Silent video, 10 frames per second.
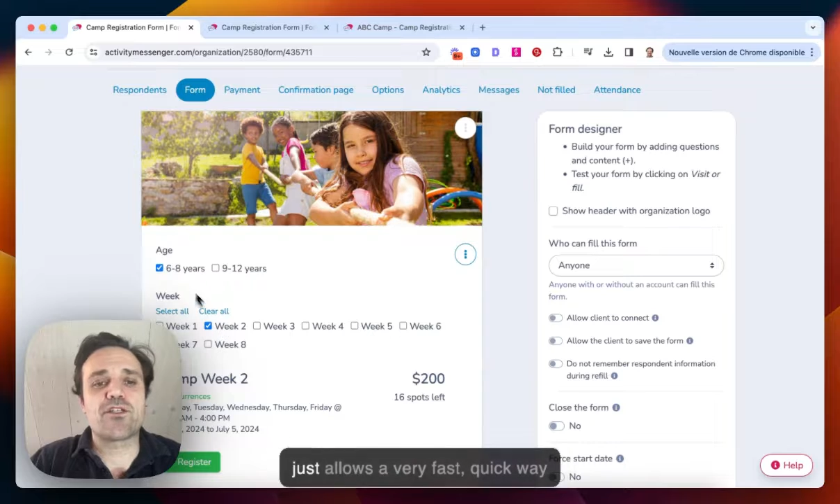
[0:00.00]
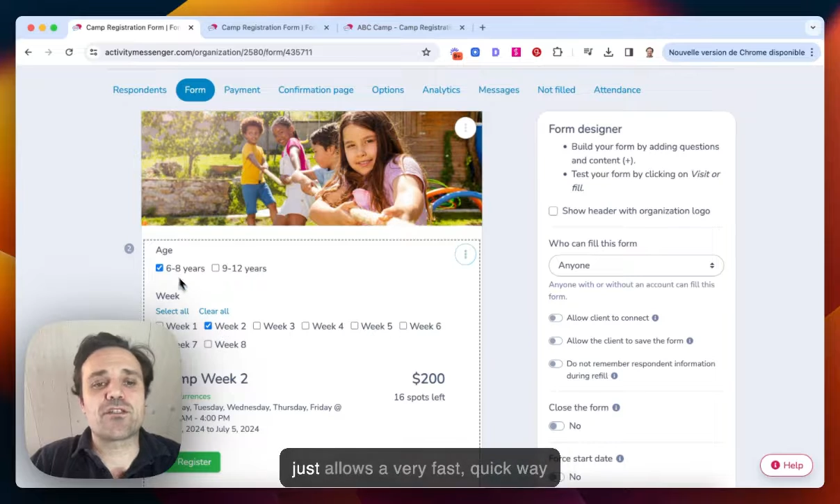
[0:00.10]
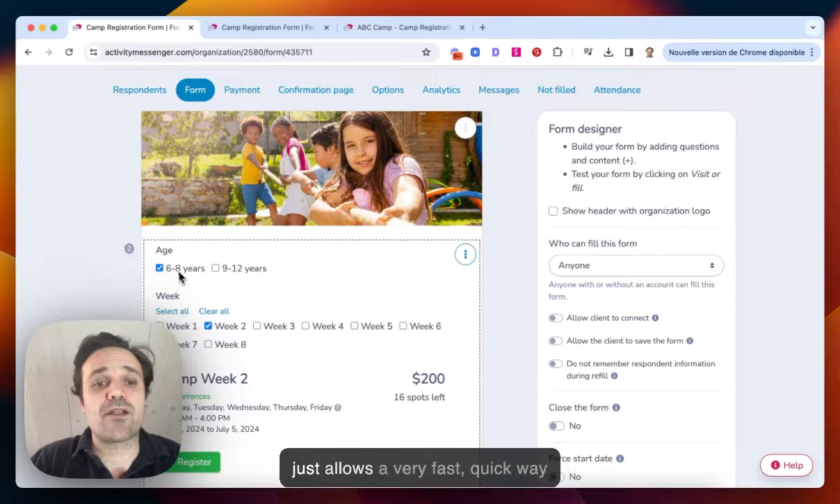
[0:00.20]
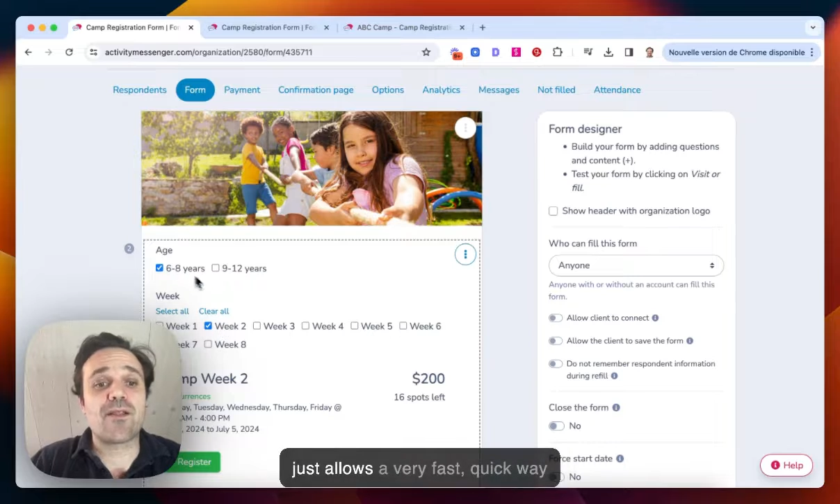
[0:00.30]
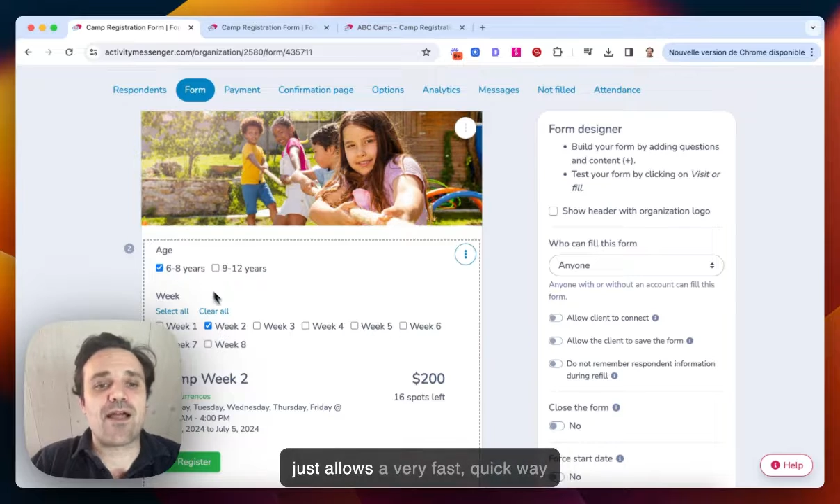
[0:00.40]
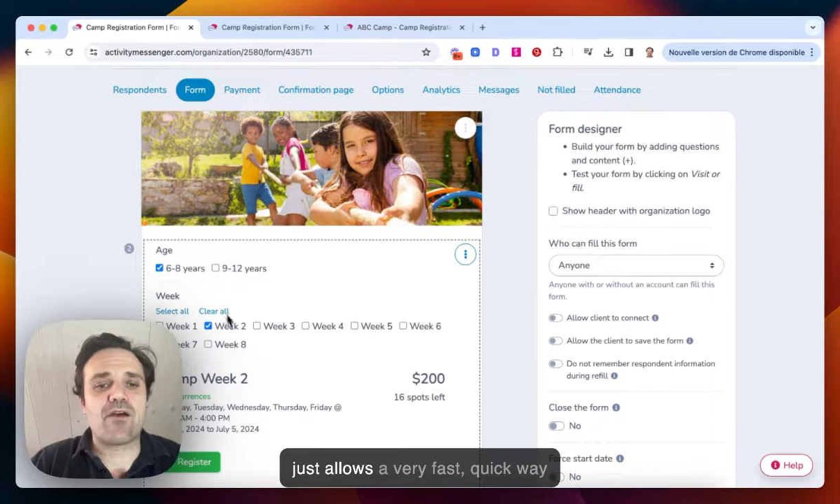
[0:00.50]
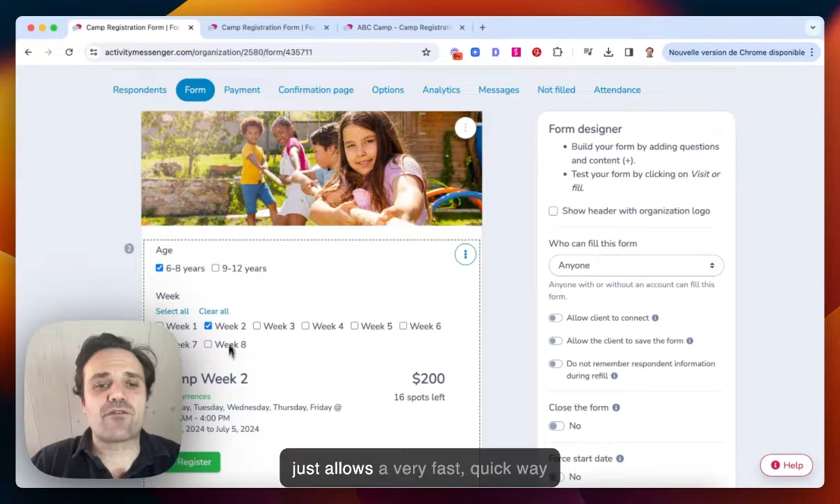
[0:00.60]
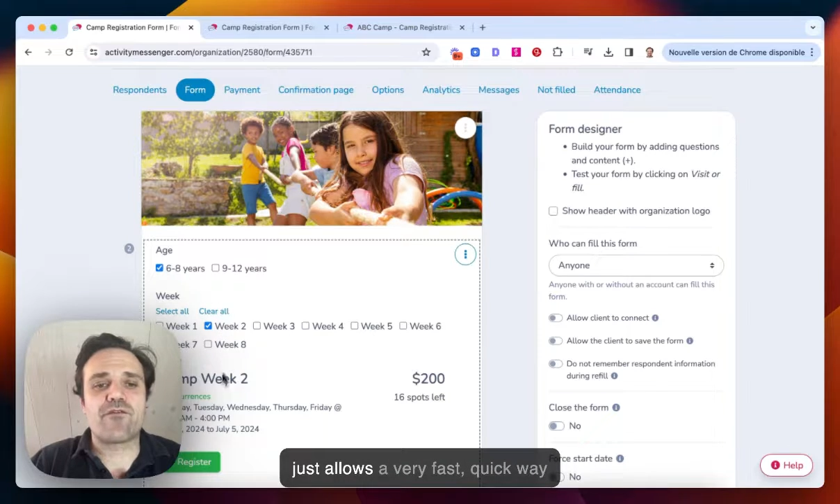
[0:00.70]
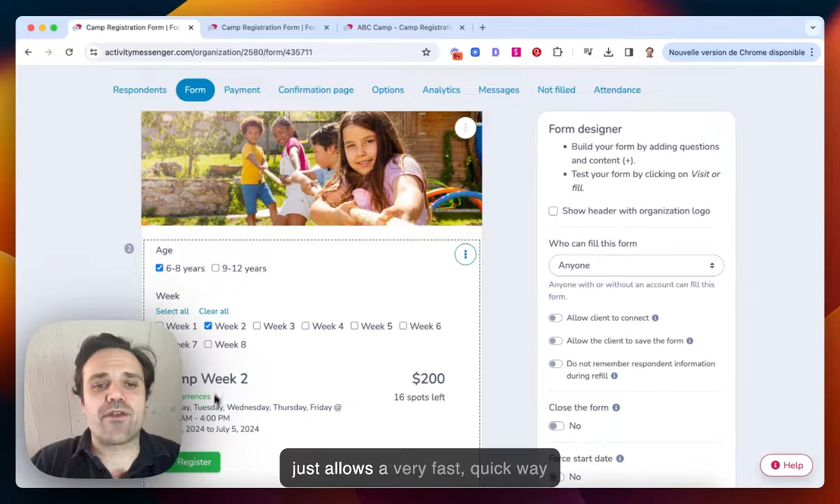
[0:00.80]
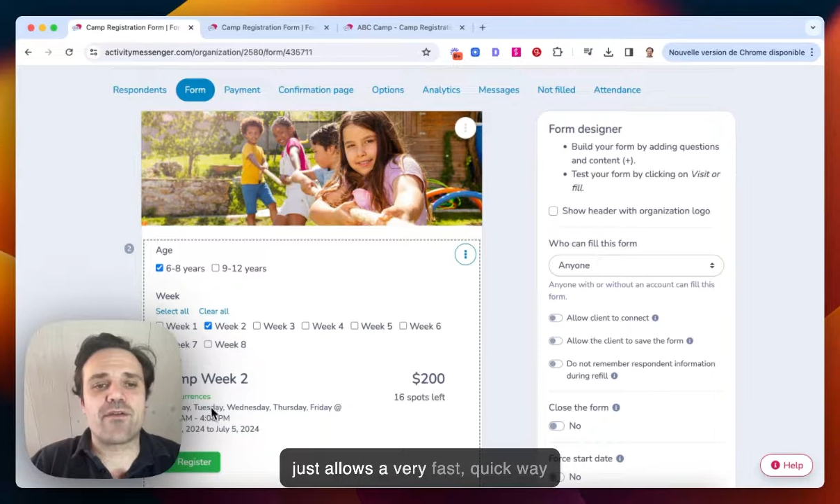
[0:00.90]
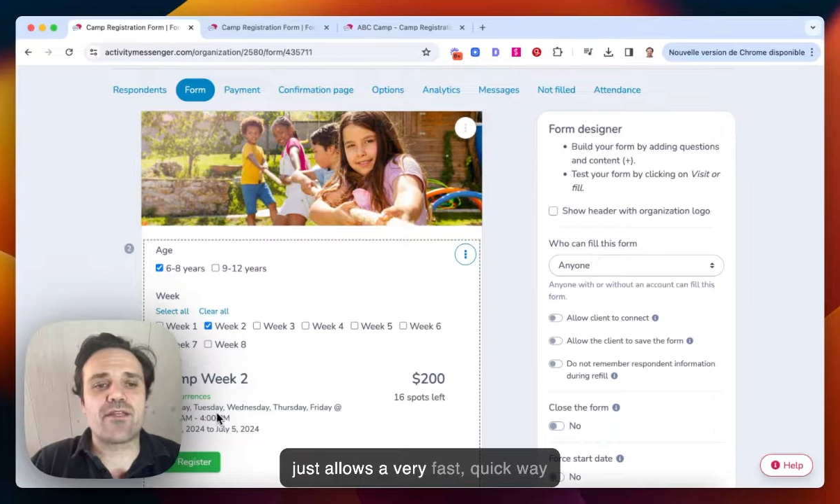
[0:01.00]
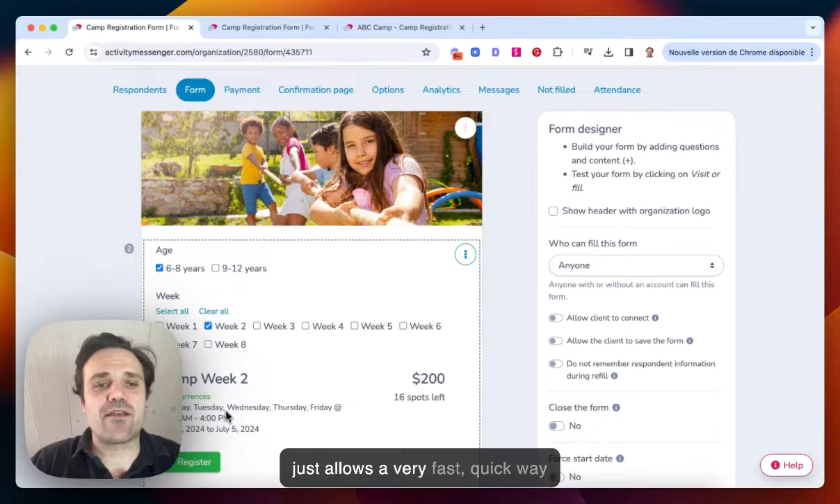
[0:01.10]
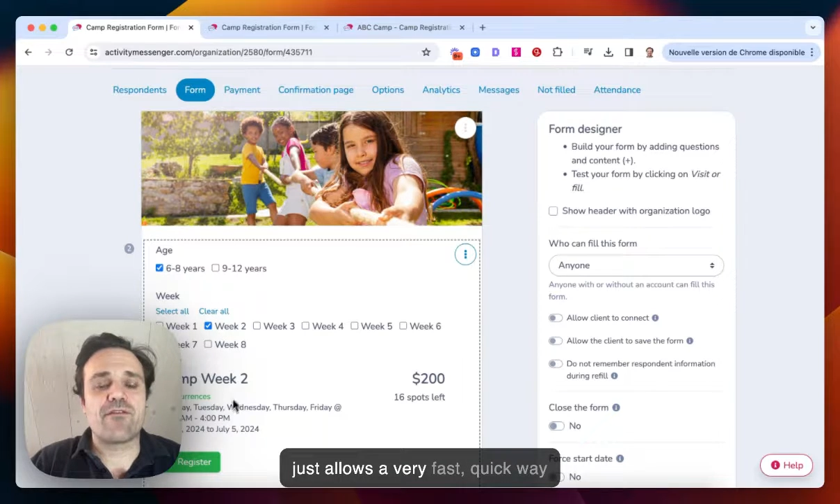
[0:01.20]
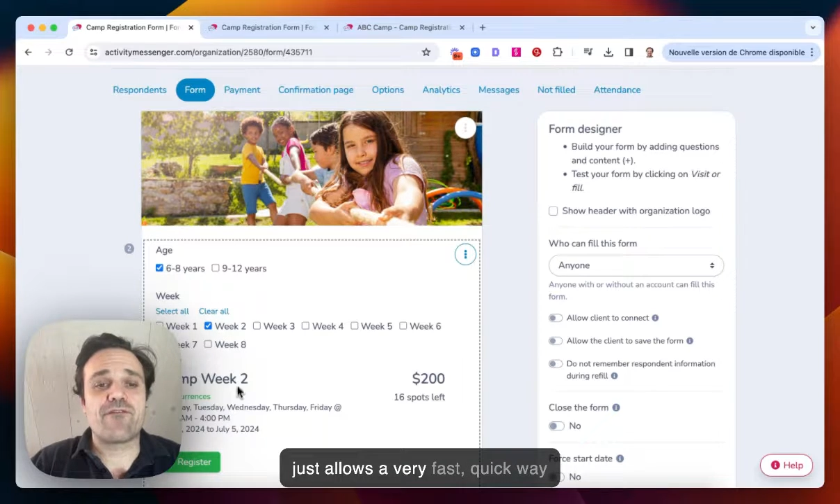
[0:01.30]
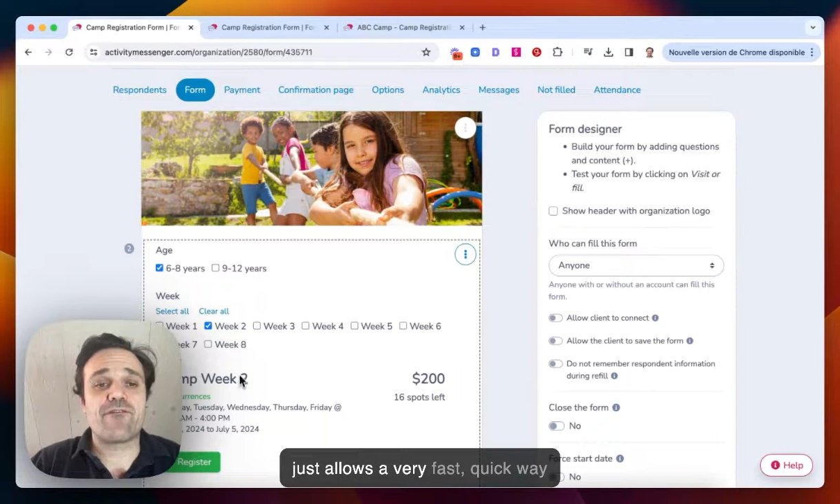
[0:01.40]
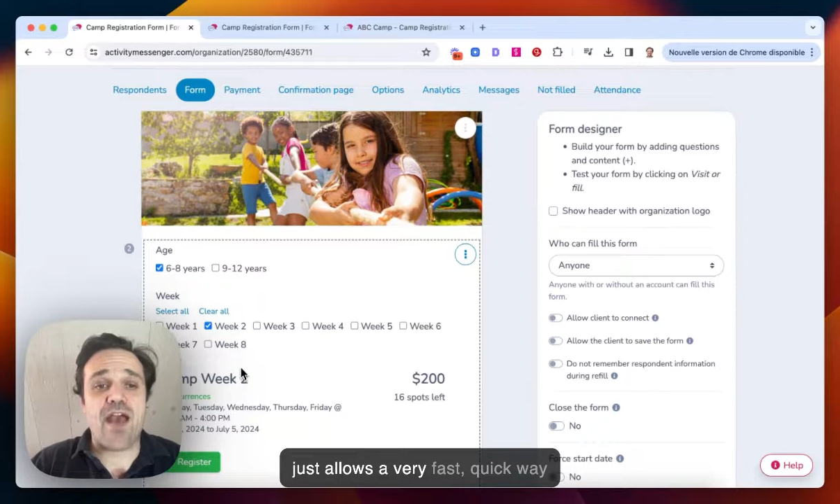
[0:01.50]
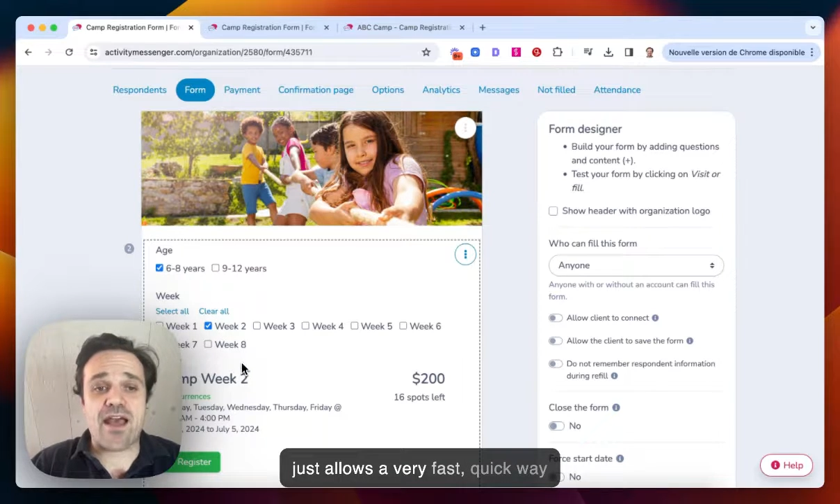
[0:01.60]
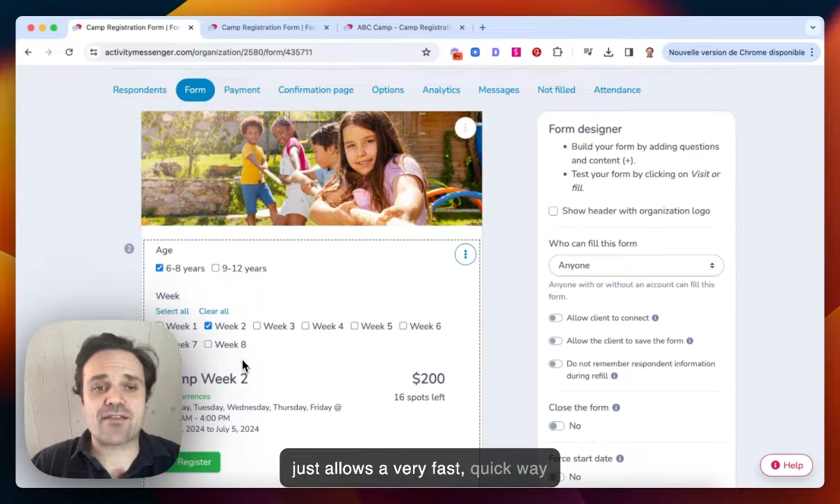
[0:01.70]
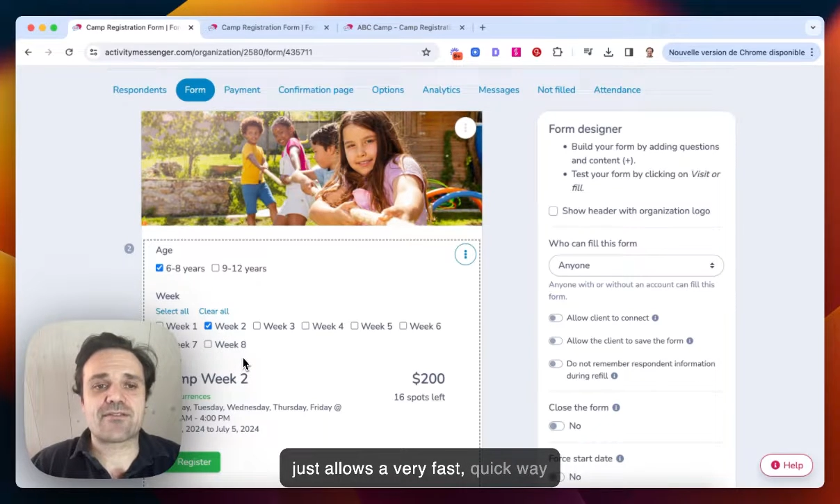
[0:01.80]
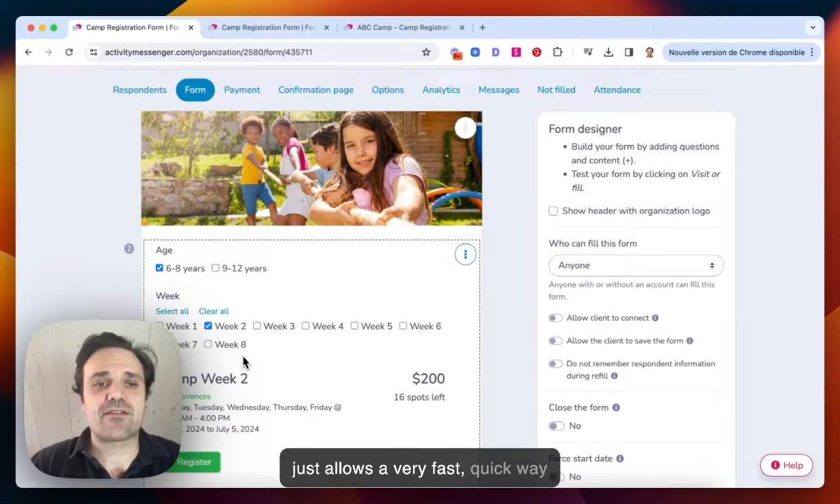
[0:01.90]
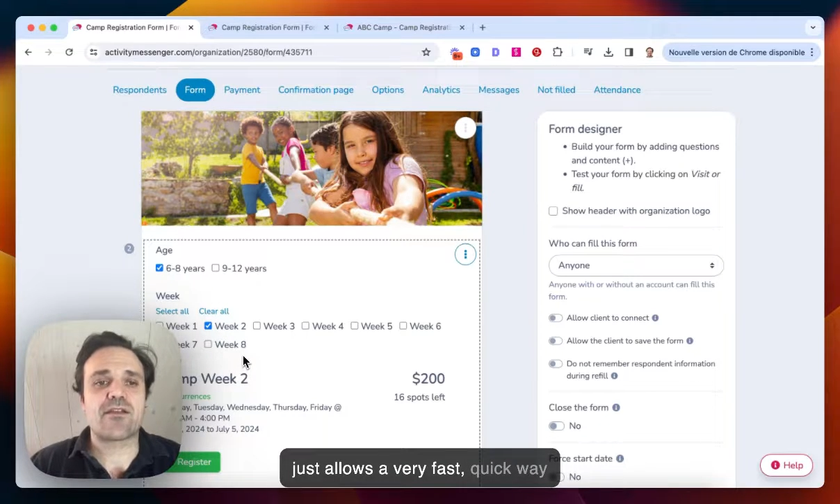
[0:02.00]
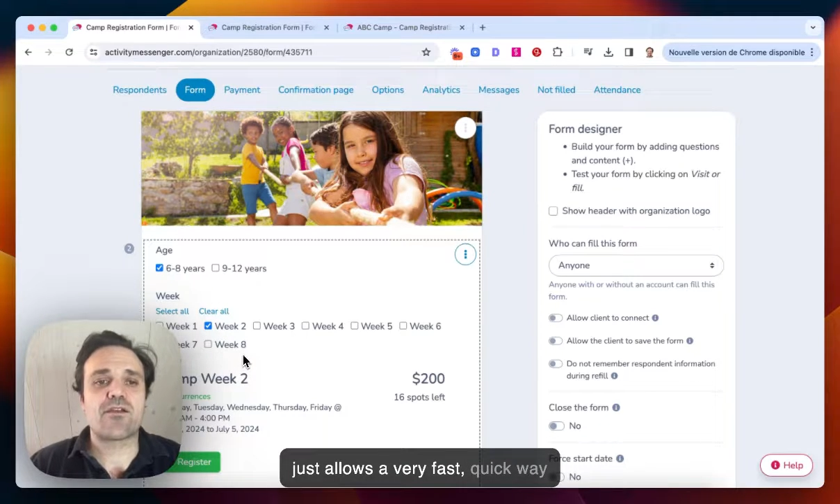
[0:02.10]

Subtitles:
it just allows a very fast,